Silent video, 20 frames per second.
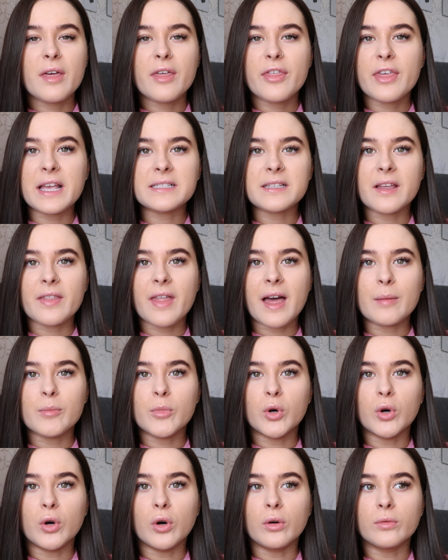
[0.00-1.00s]
things like that
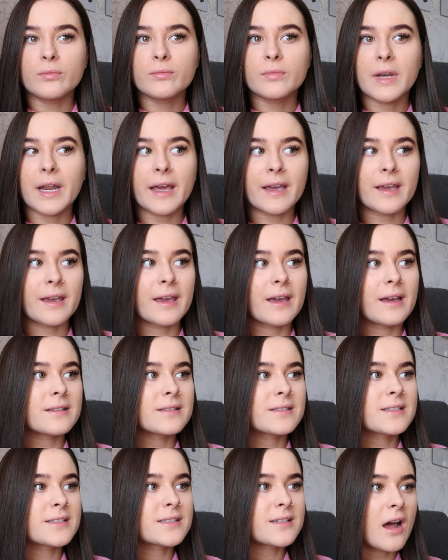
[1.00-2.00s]
more like
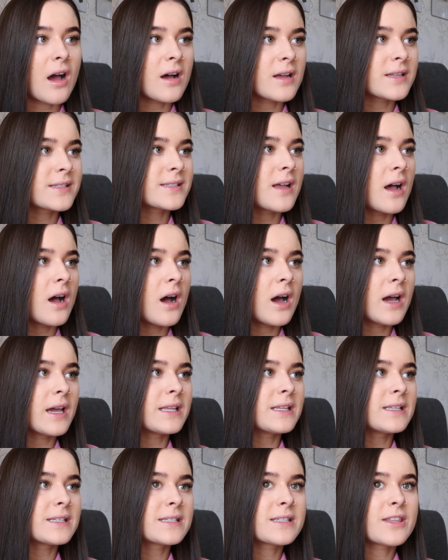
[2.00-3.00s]
star
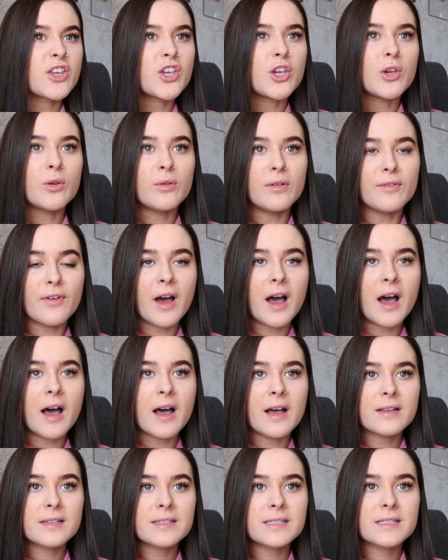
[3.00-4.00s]
signs the
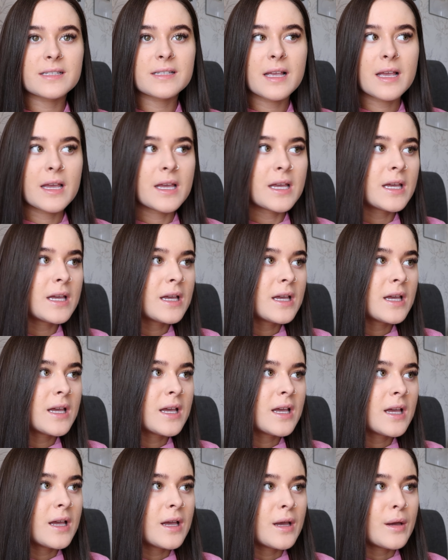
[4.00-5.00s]
universe
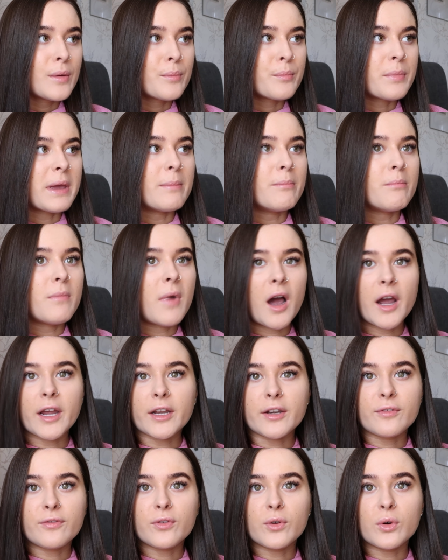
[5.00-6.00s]
being
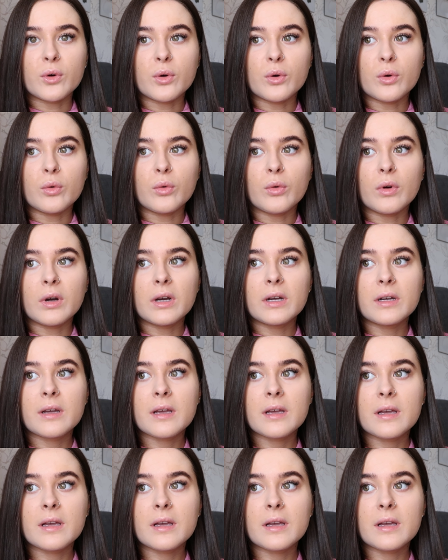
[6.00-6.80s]
mindful